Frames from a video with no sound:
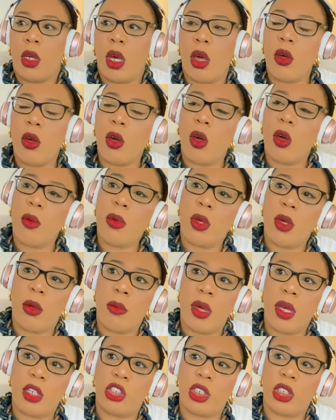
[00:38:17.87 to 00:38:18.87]
How come her
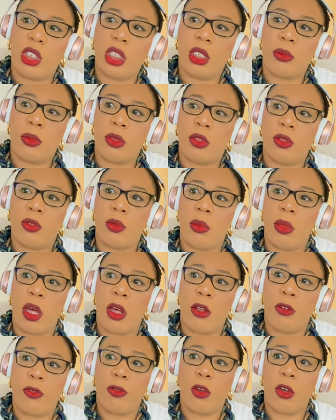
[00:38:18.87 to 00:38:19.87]
machine
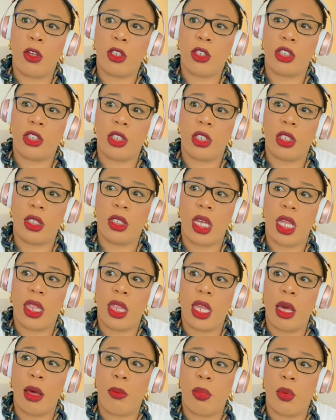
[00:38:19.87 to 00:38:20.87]
malfunctioned at
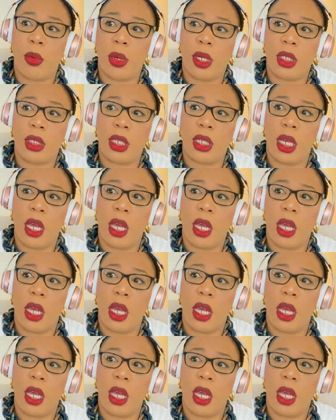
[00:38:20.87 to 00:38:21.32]
that point?